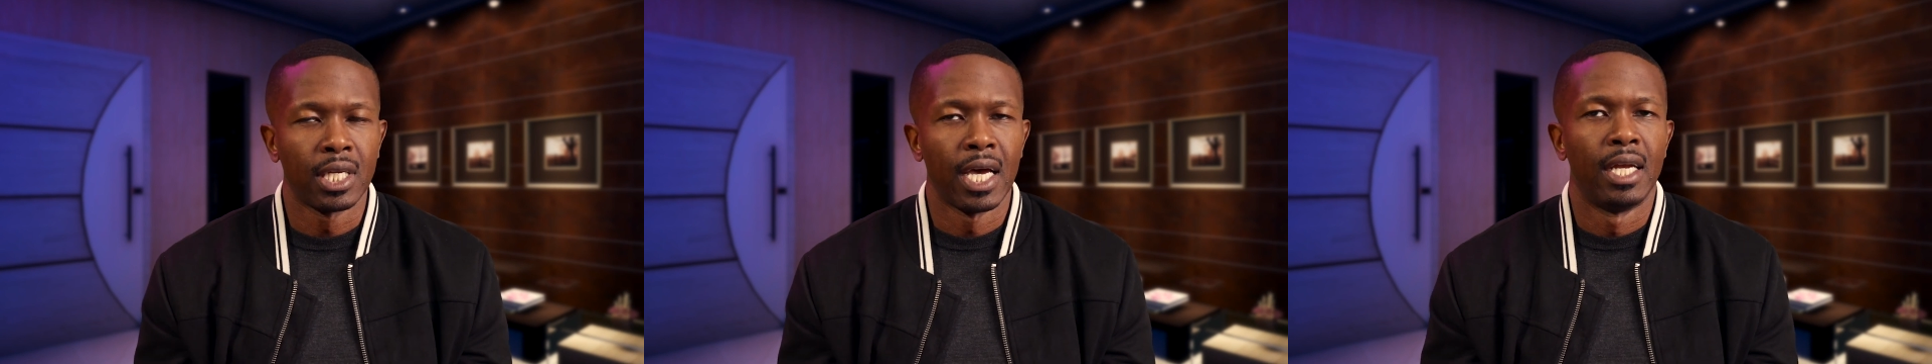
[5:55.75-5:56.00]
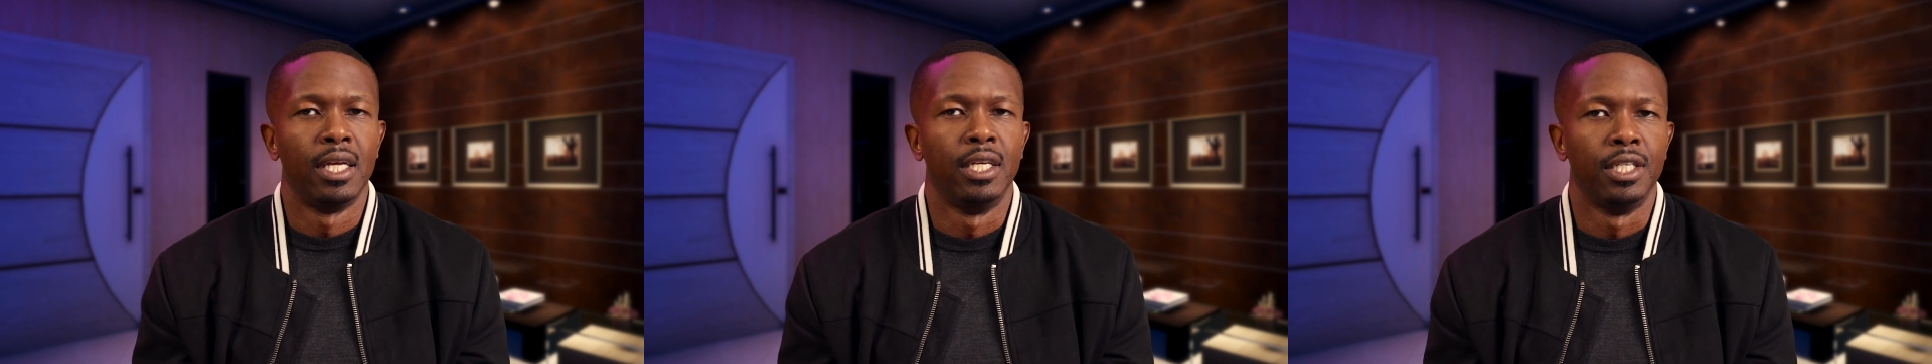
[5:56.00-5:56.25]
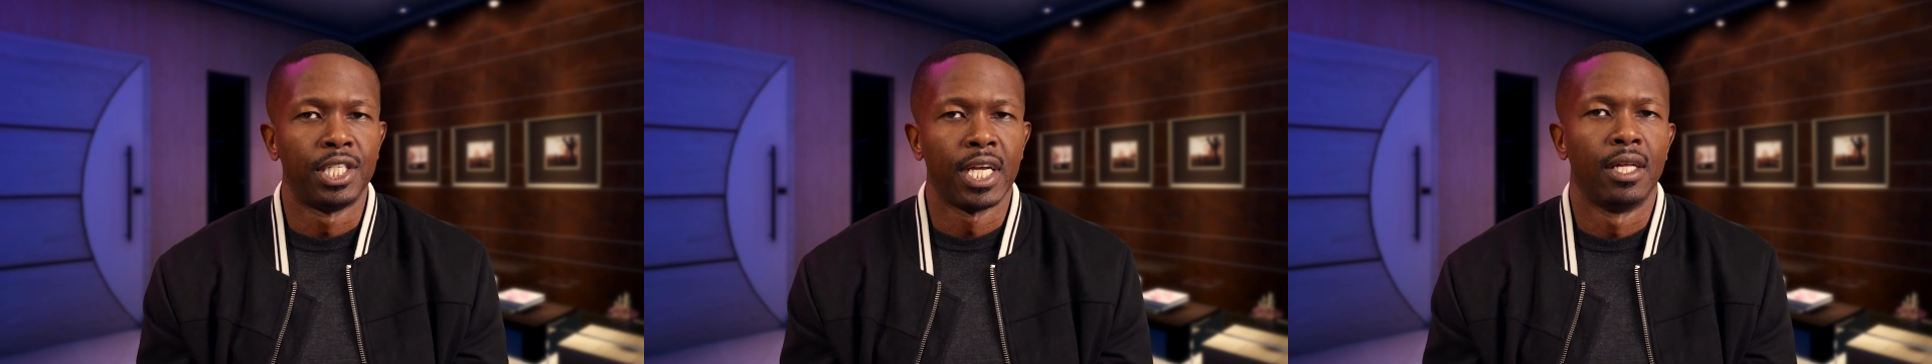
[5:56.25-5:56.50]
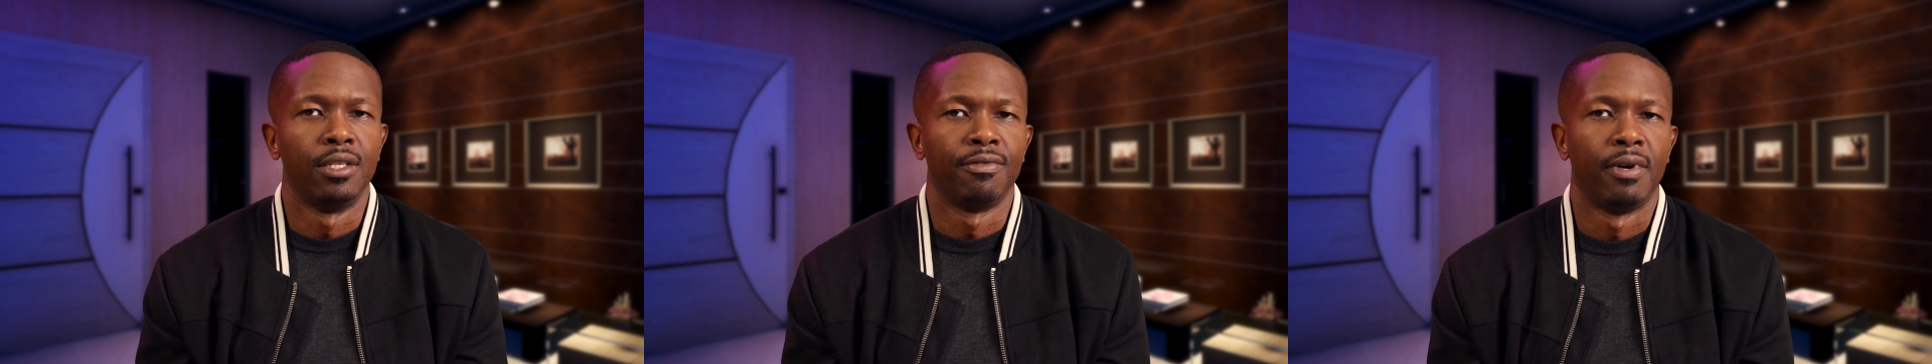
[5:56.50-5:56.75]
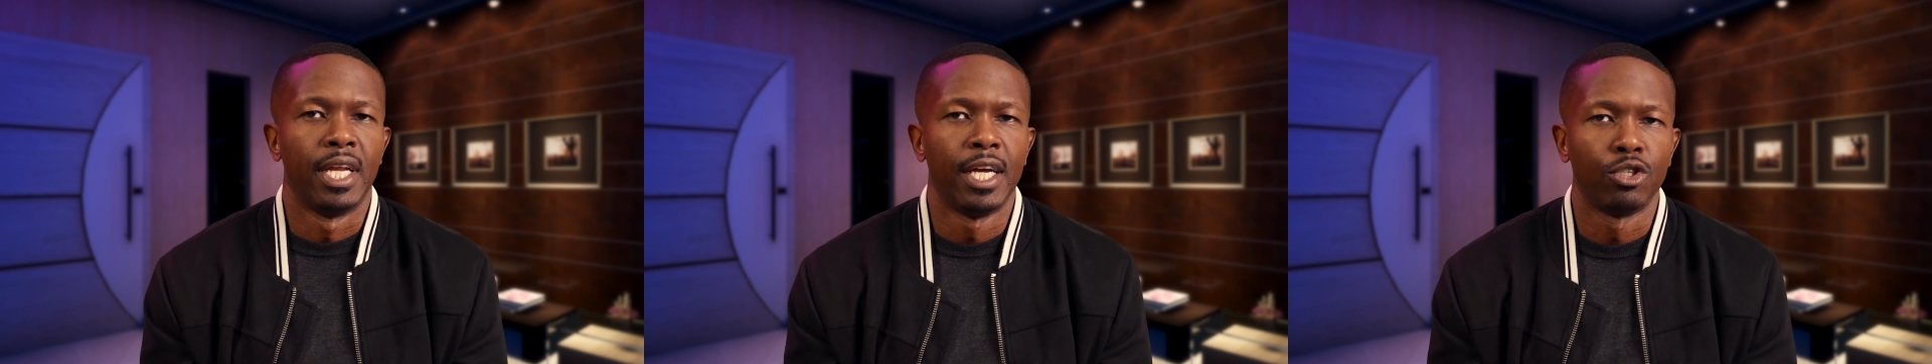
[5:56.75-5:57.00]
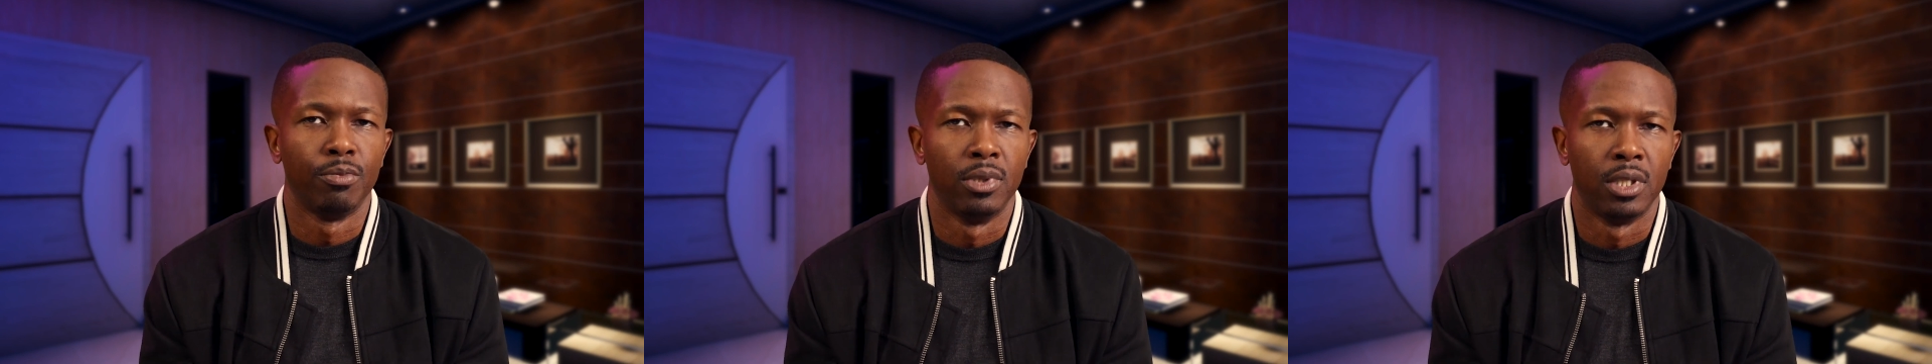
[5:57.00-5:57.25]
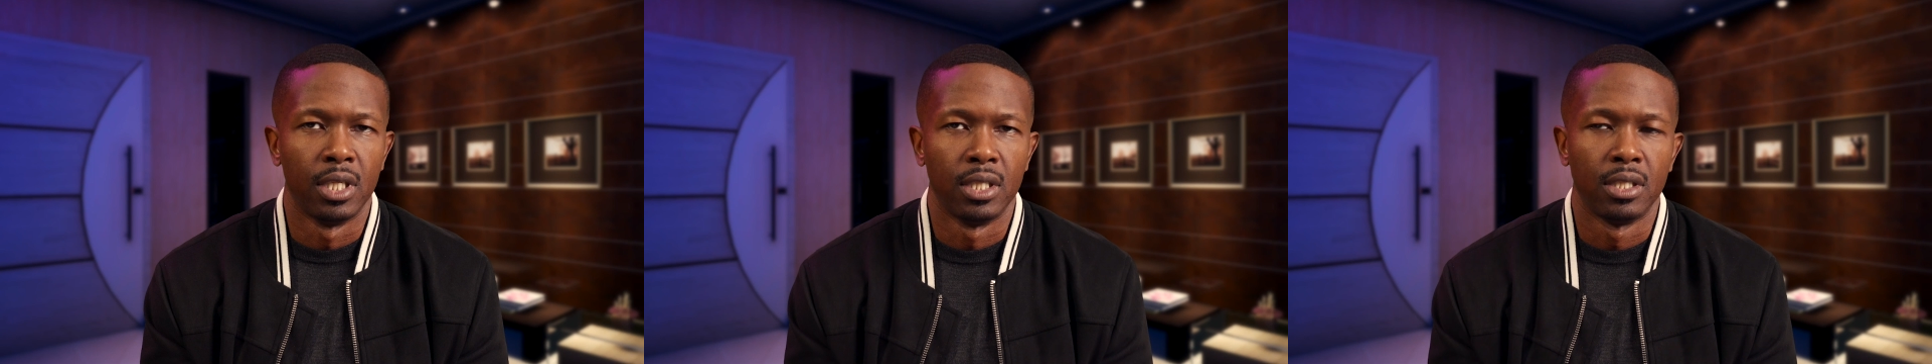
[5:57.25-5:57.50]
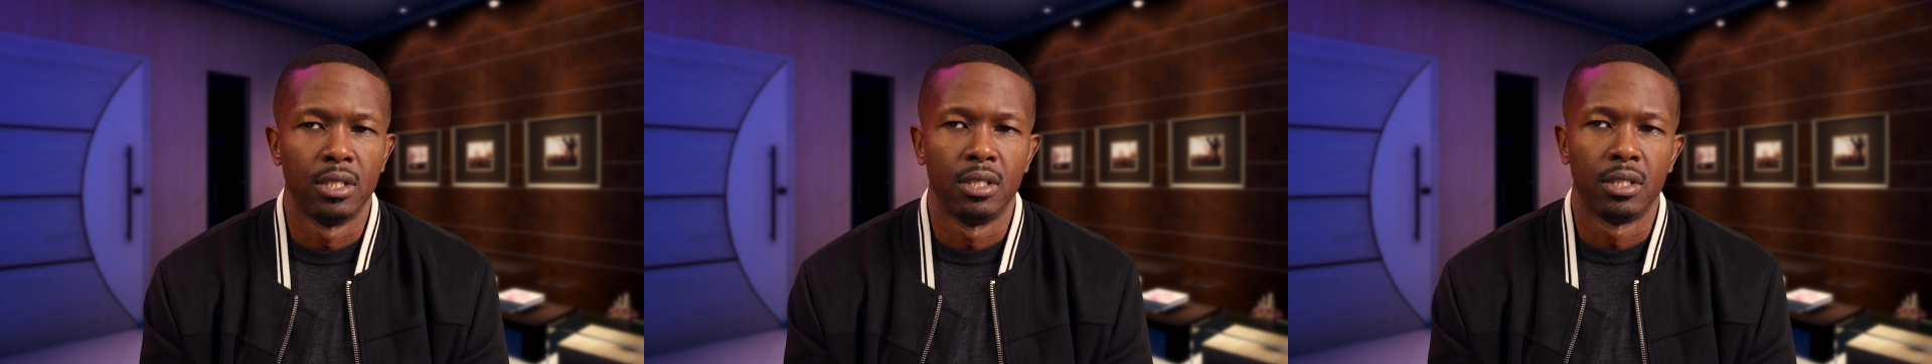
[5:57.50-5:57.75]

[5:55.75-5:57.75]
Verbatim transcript: kind of in a challenged financial position.